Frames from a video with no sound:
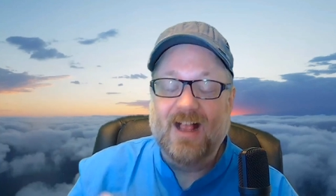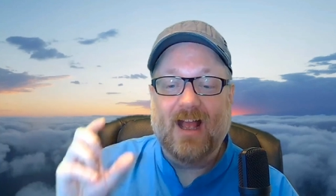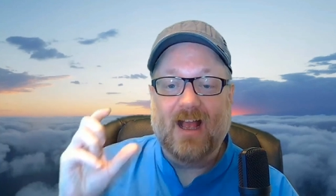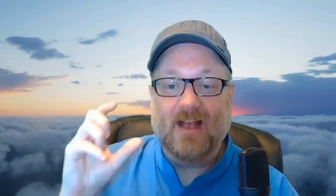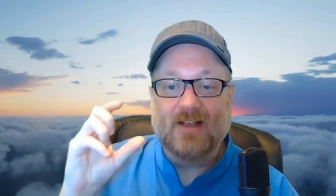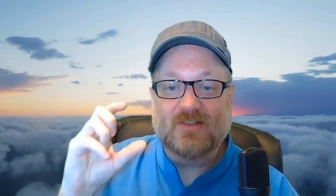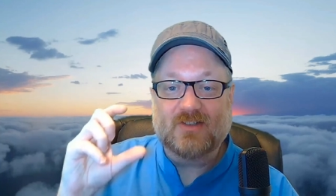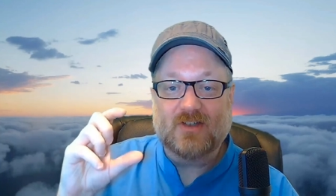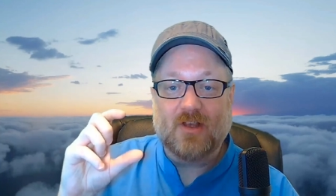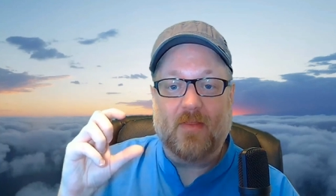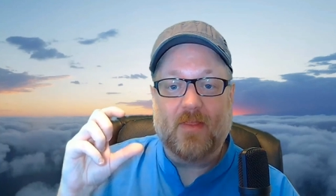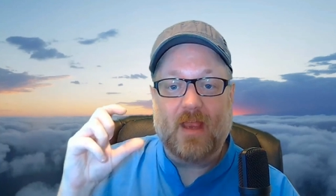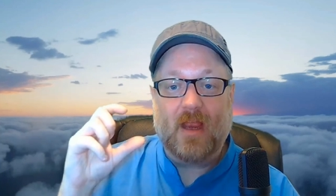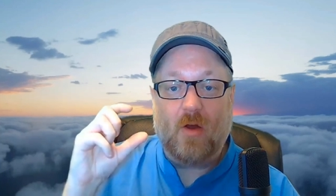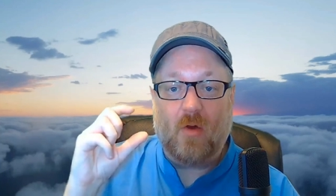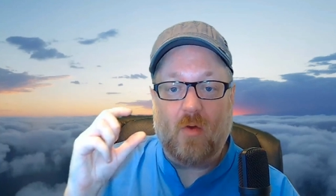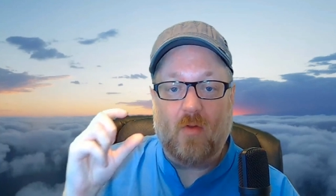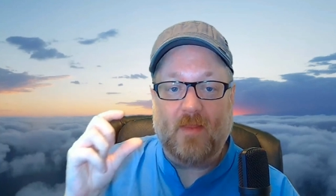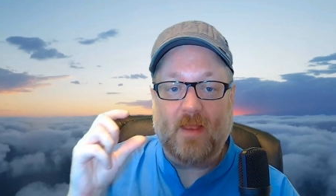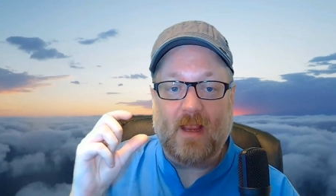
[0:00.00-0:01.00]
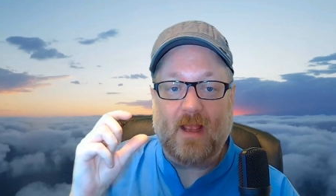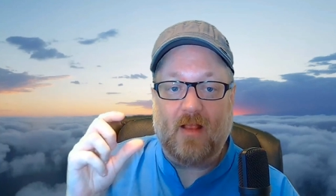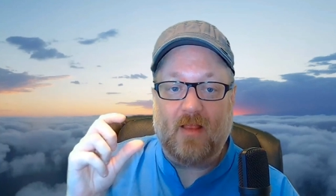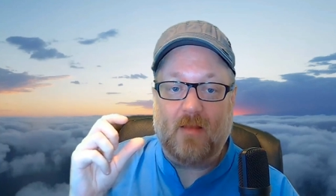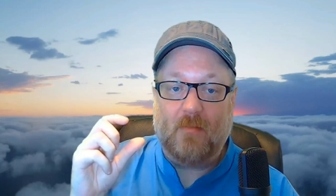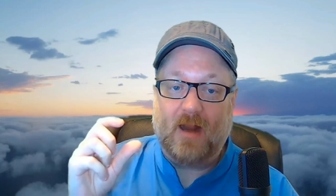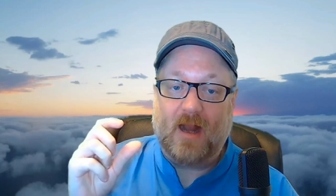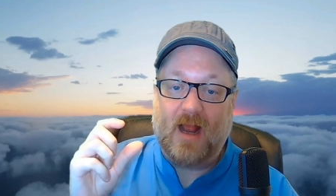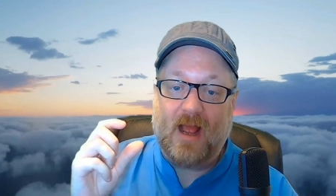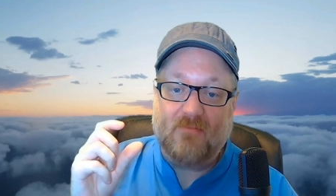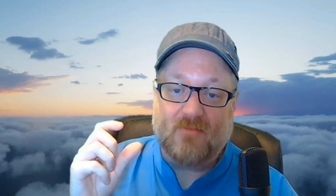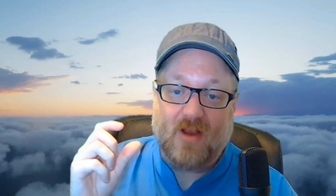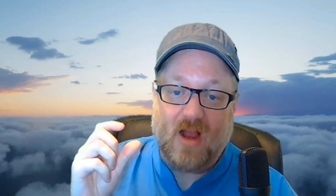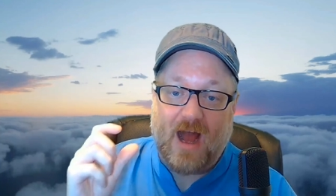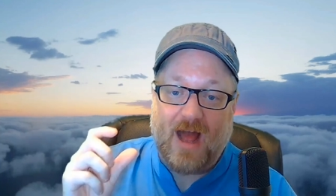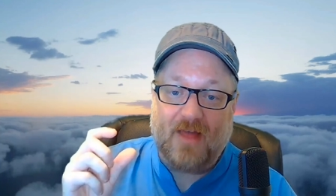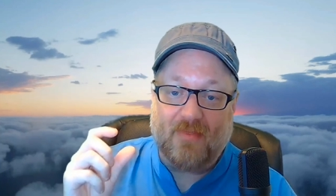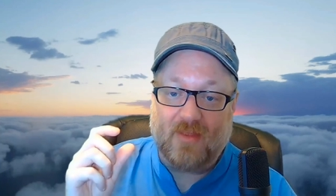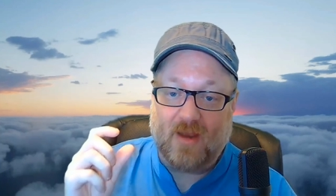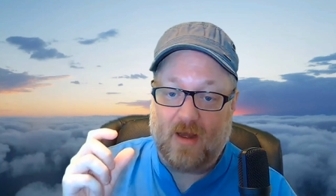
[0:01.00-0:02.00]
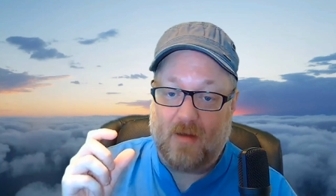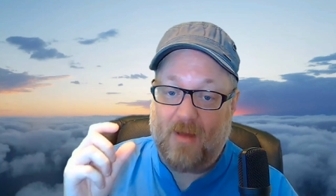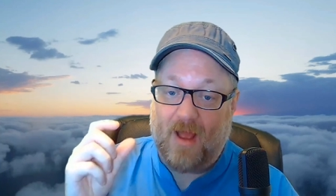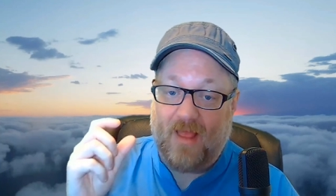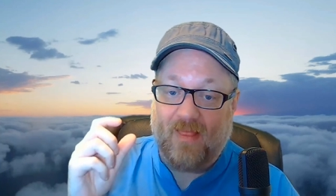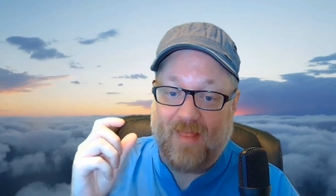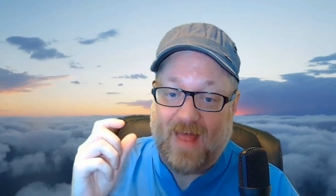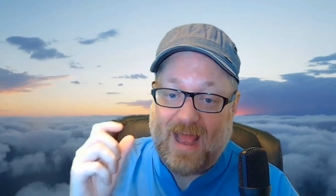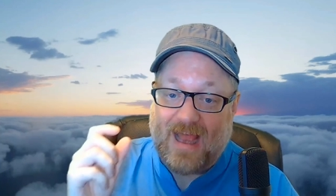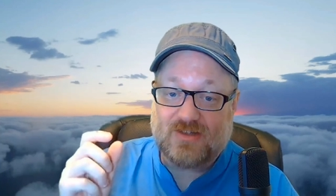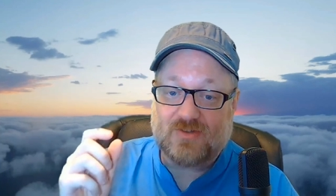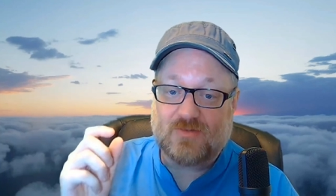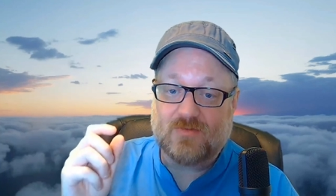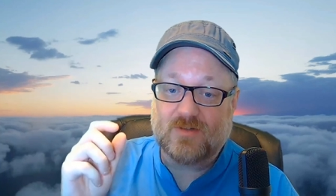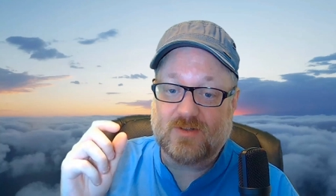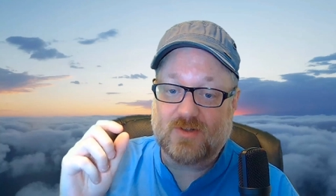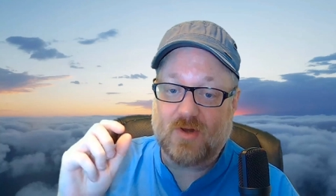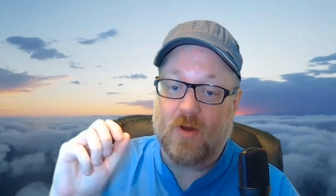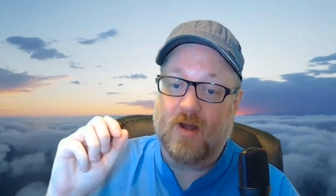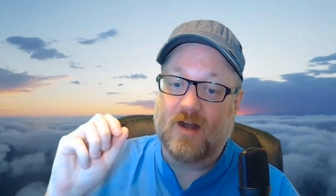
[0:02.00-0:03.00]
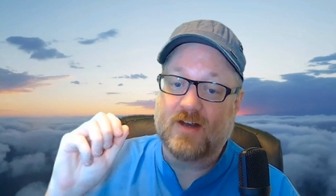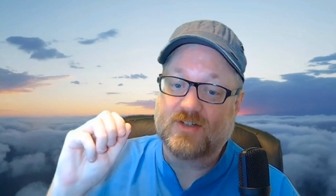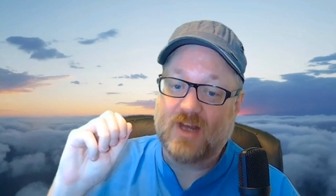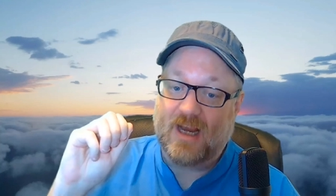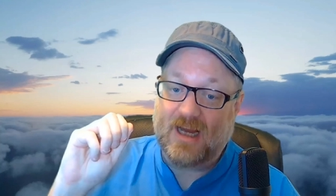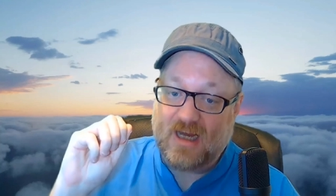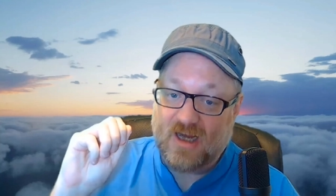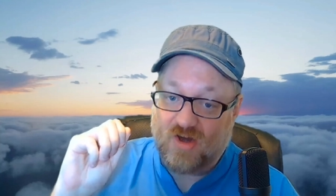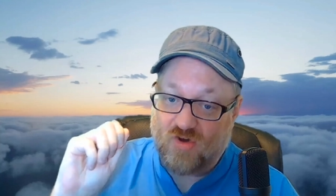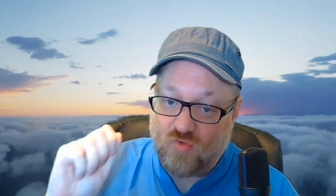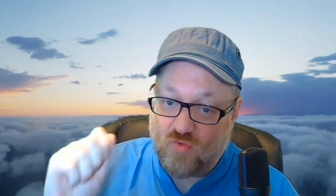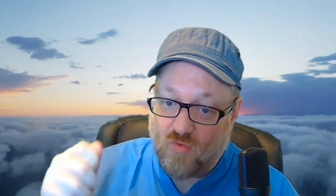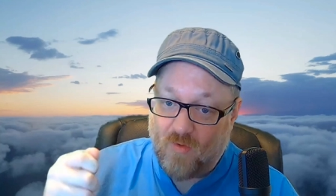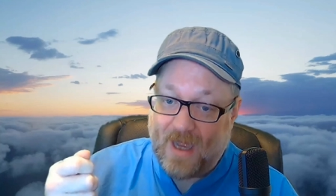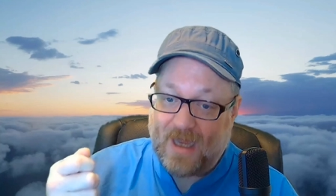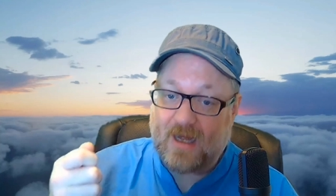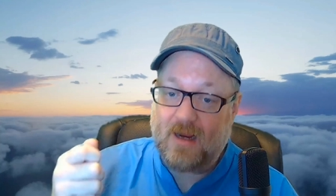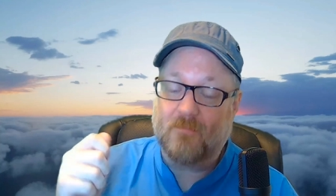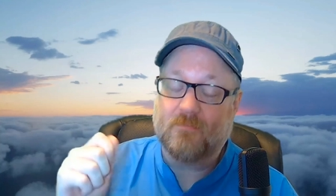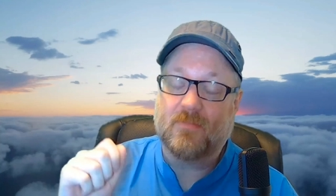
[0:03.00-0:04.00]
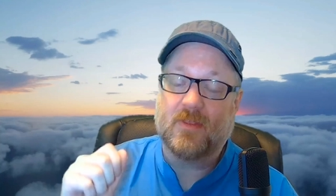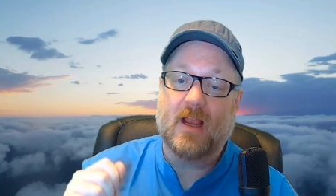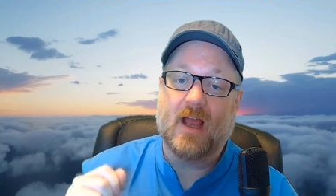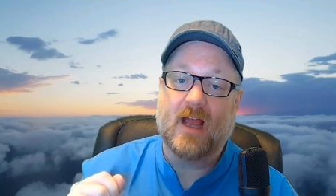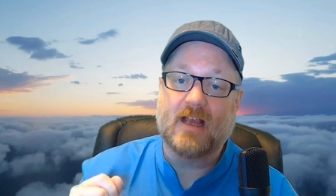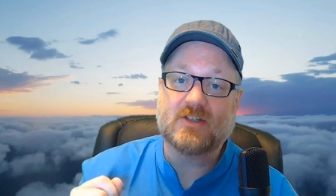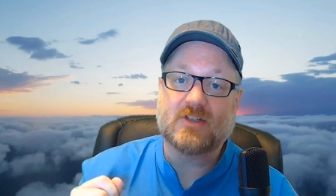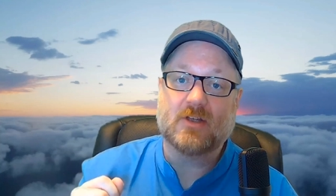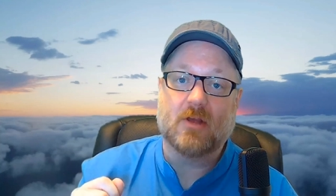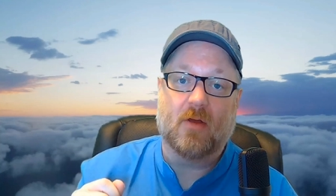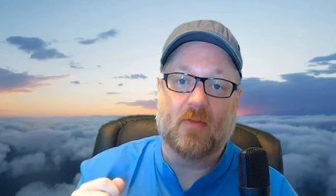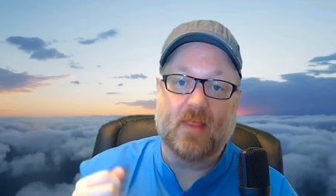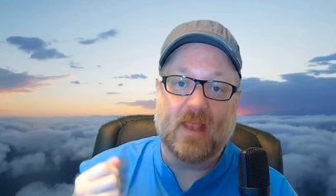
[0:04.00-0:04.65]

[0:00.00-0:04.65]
And so the only element I've got there, my last resort, is I can crank up the ISO.